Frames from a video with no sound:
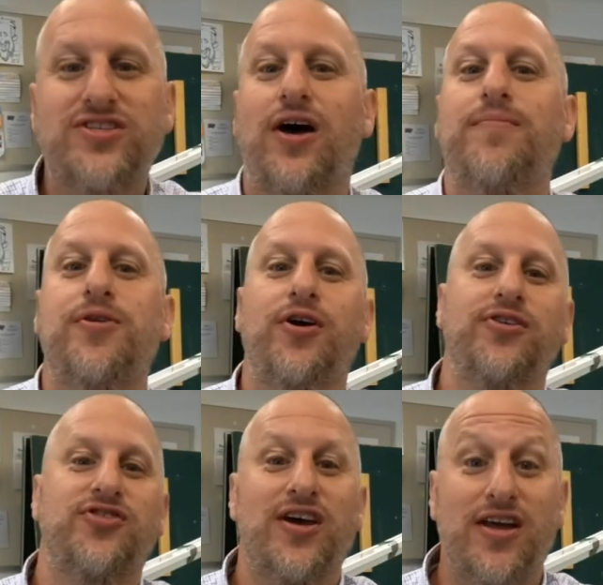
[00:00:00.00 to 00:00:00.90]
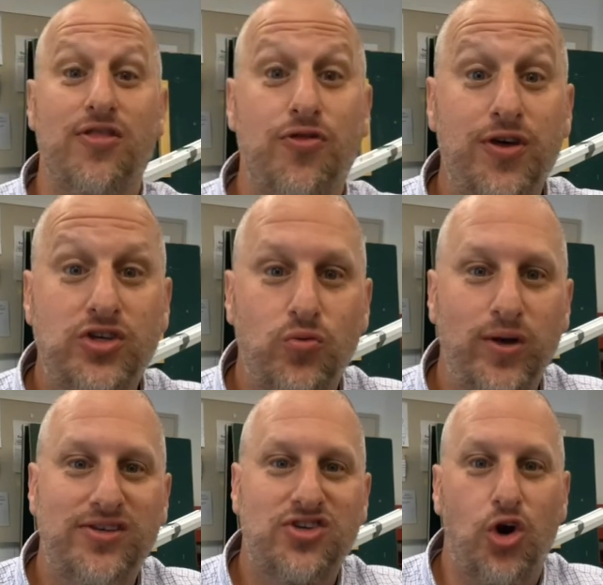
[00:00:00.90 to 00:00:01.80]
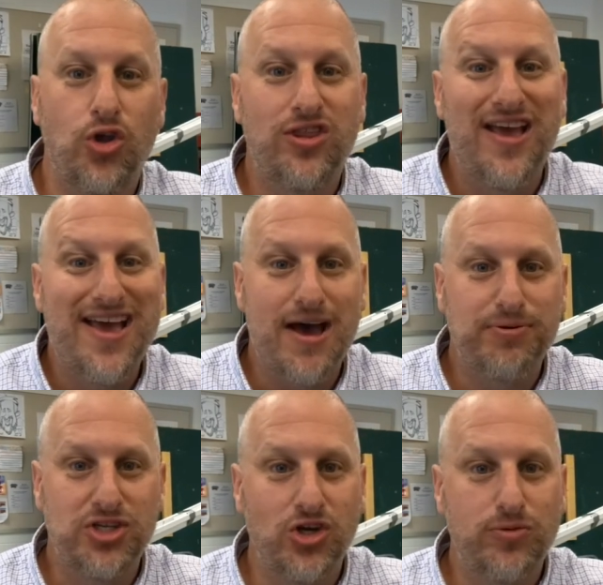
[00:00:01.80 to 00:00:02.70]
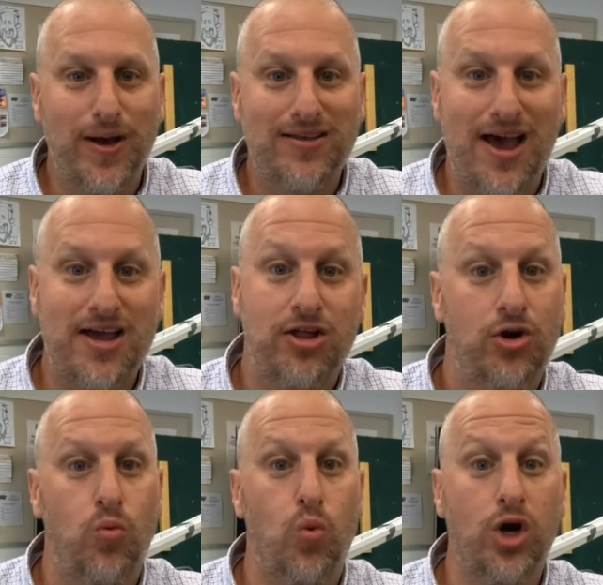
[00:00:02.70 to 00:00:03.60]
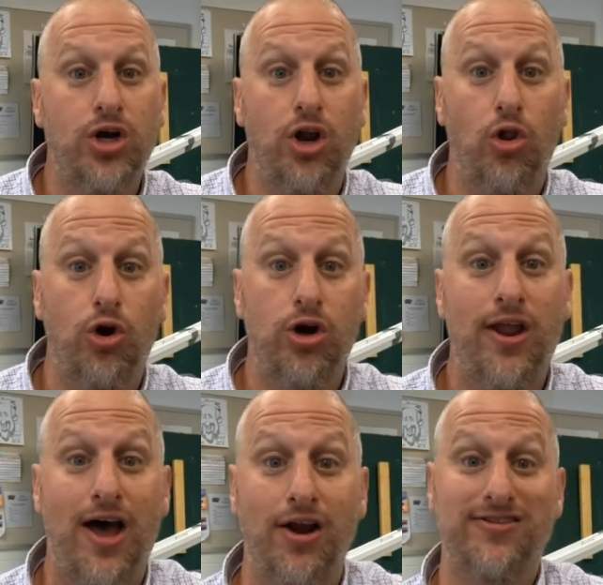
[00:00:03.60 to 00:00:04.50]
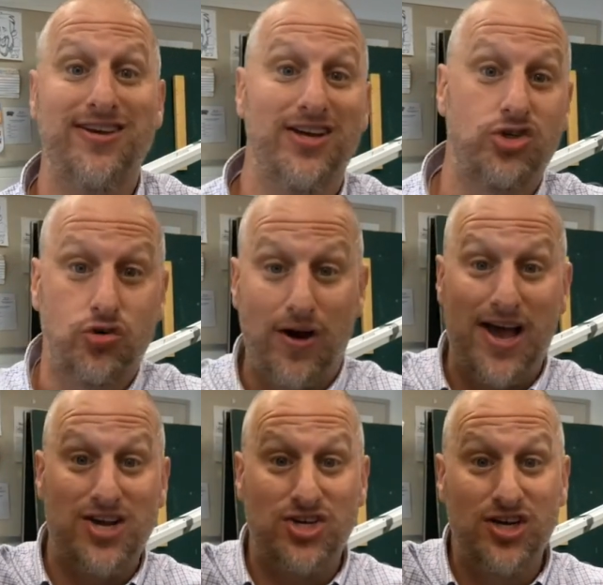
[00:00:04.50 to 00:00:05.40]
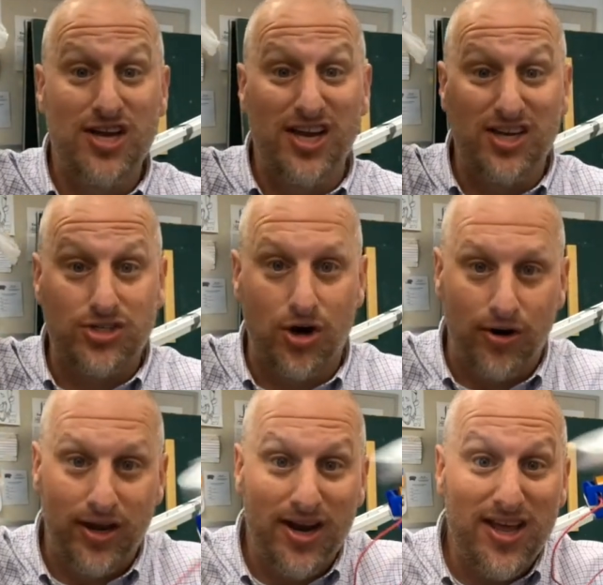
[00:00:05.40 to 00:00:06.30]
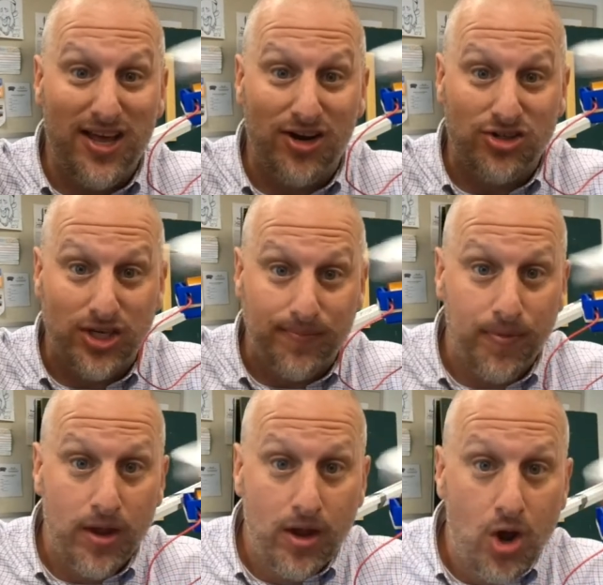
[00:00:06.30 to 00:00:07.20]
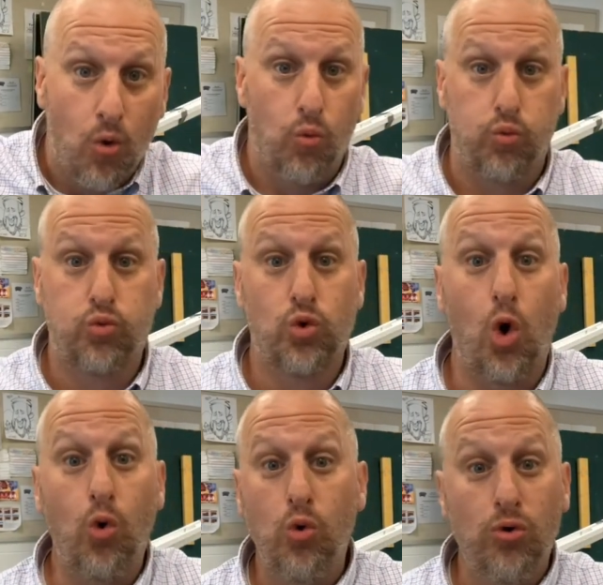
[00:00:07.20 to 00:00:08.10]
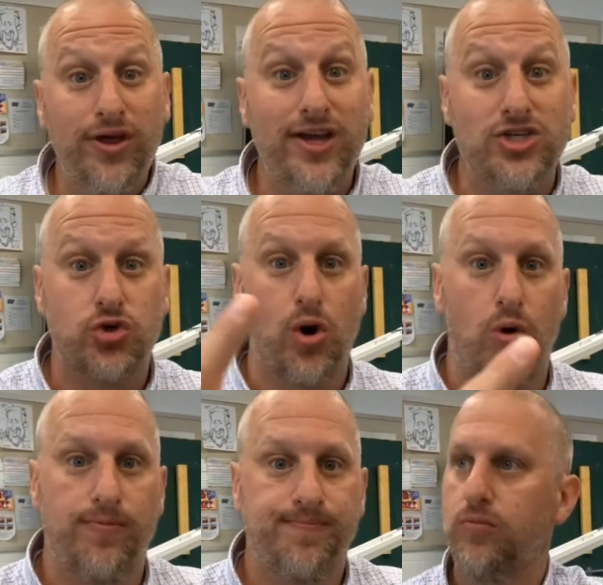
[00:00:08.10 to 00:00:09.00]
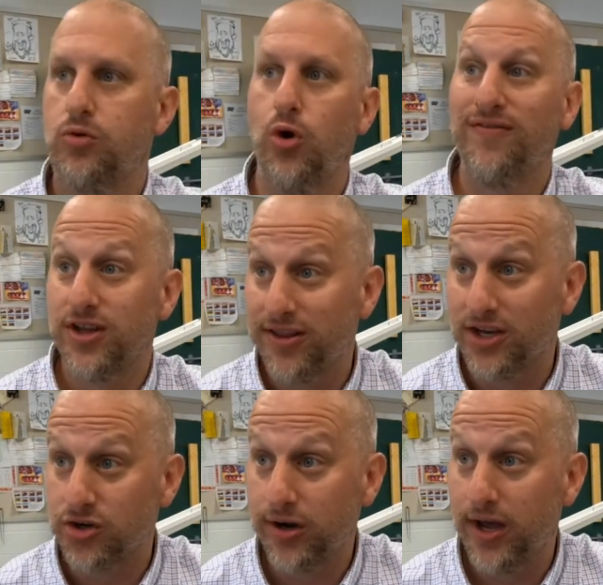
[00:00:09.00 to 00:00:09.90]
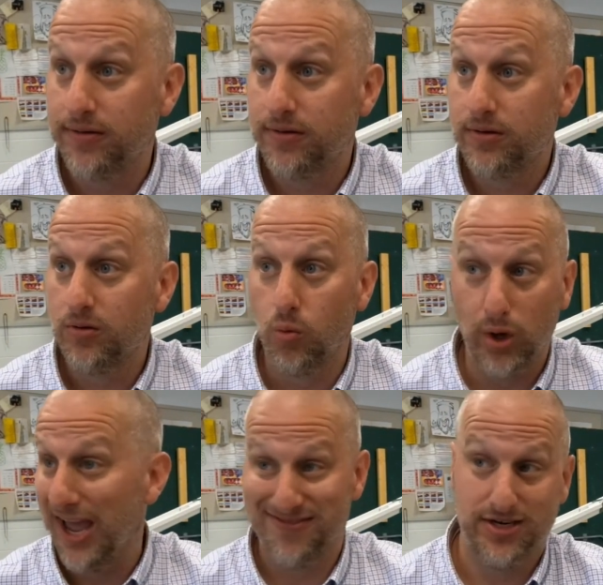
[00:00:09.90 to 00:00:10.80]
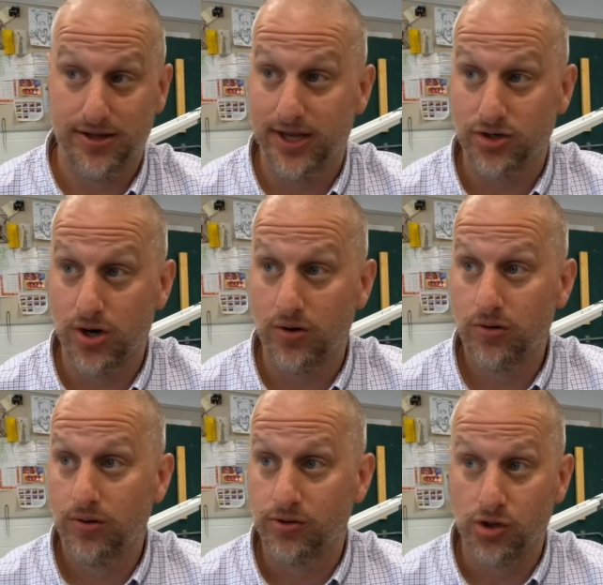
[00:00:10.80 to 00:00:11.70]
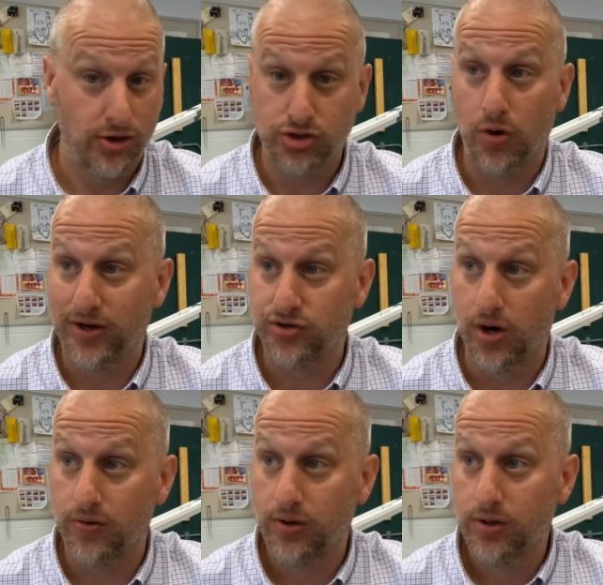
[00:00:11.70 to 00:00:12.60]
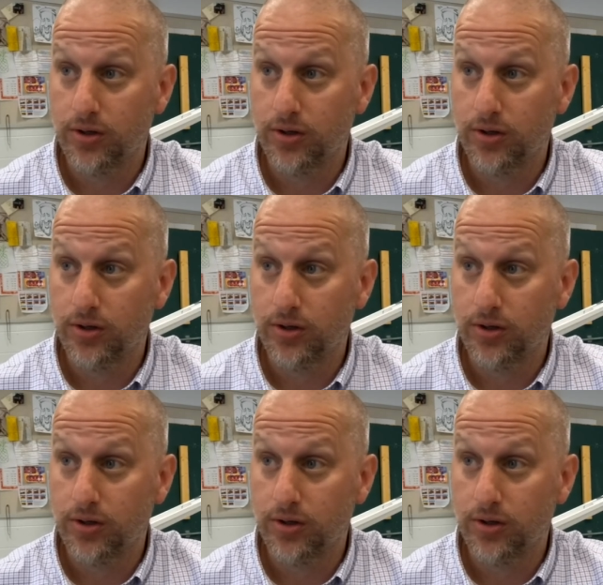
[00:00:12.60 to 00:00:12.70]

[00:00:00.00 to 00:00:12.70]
What's up, nerds? In this week's Earth Day episode spectacular, we're gonna learn how to take trash and turn it into energy. Roll the intro. We haven't done the intro yet? We haven't done the intro, so there's no intro.